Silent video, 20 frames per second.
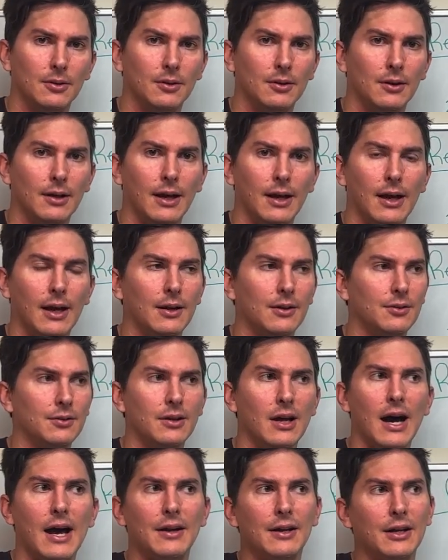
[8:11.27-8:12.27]
and
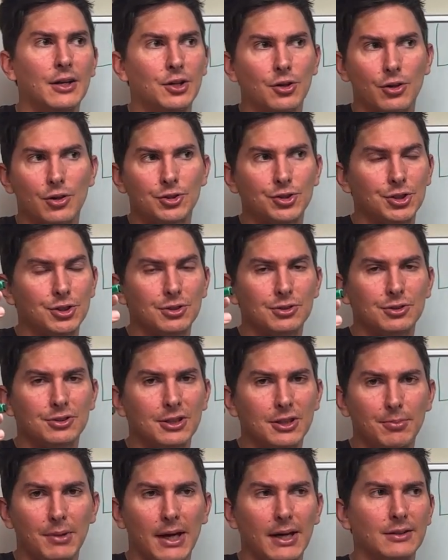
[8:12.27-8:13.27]
not encouraging your
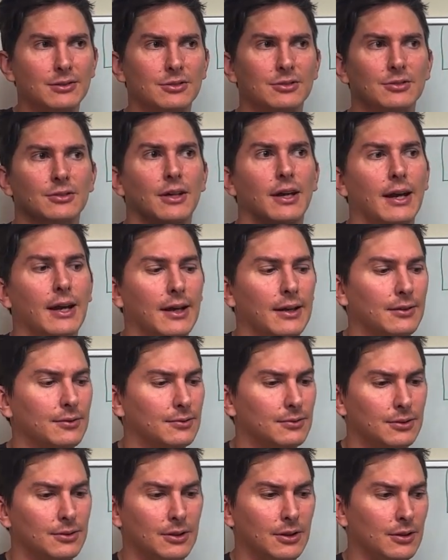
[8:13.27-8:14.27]
teammates.
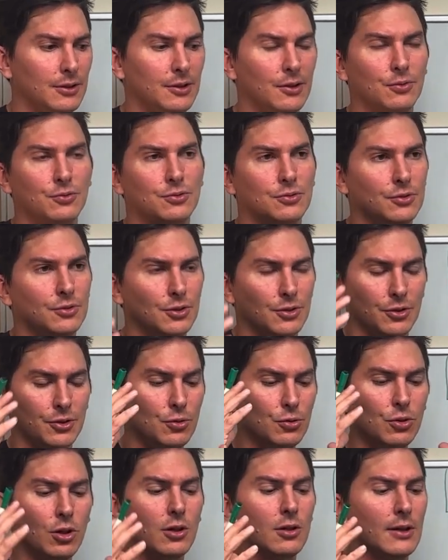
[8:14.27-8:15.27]
And, you know,
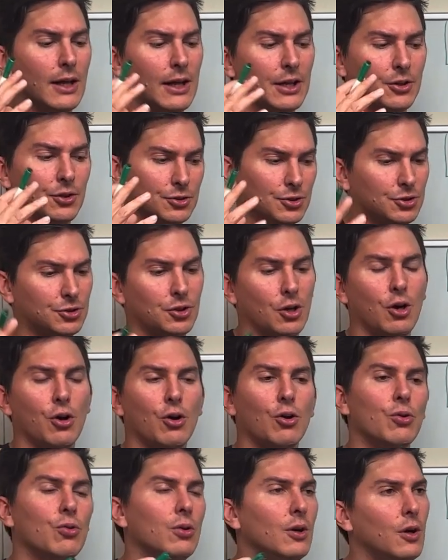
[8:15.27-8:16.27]
you look like you're
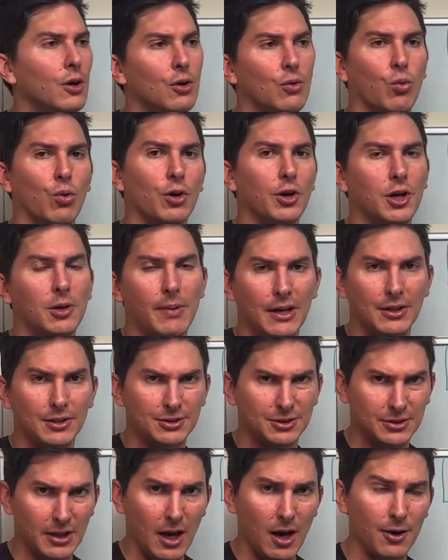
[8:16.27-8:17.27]
so worried about
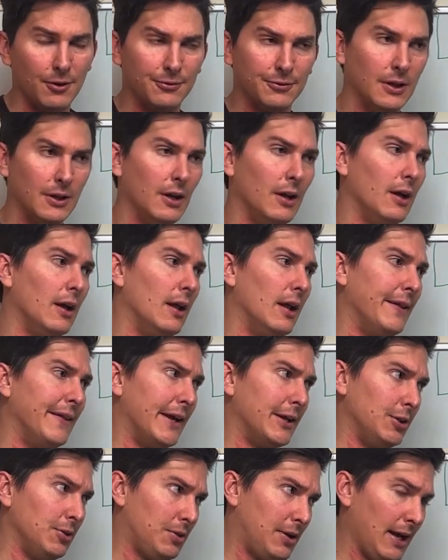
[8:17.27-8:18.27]
yourself
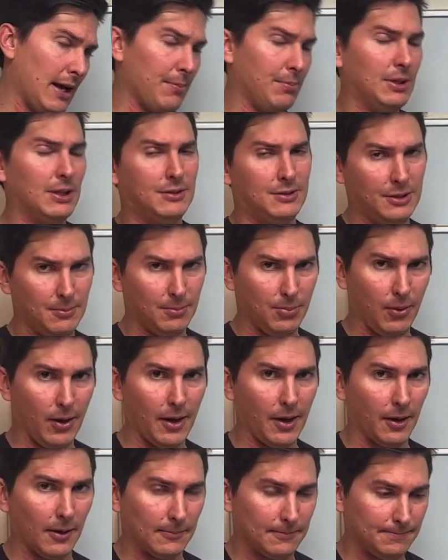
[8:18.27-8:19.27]
that you can't be a team
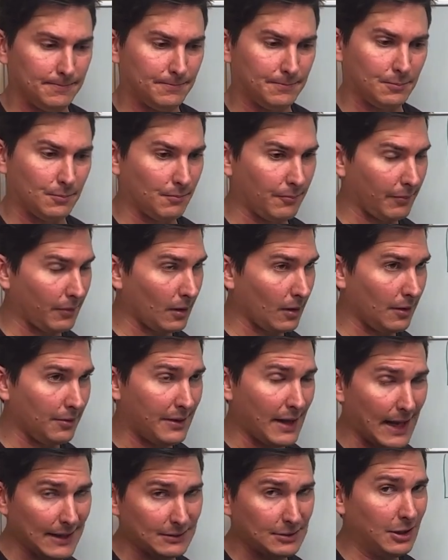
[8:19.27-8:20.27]
player.
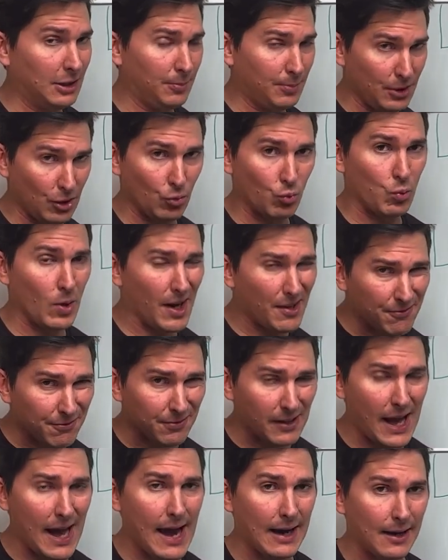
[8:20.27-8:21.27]
That's going to be a red
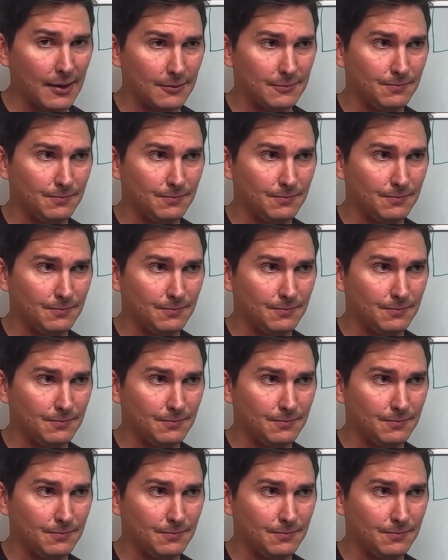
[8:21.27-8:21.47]
flag